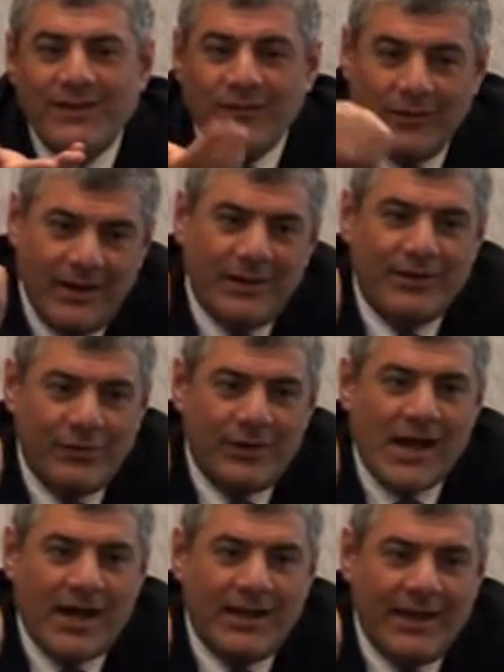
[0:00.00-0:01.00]
Well, you were
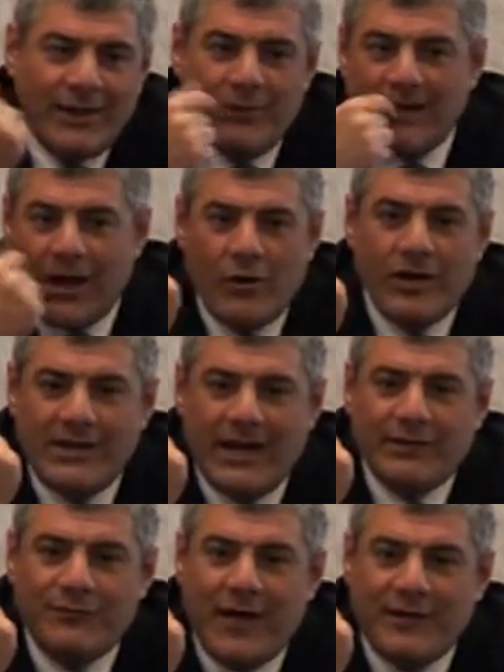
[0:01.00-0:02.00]
not here when I already
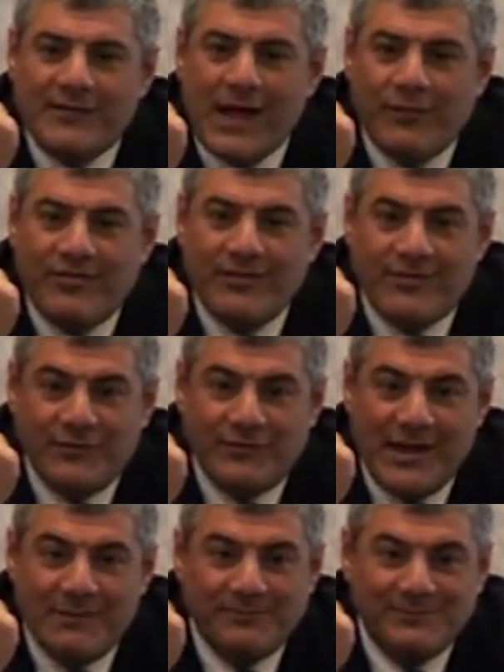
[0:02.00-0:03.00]
had 5,000 of
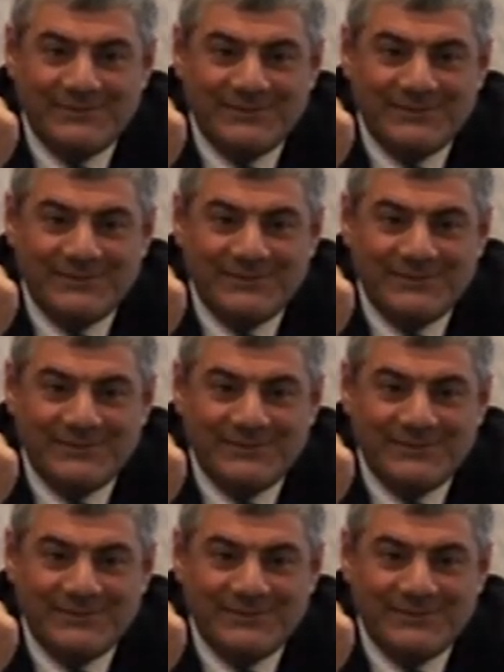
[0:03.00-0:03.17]
them.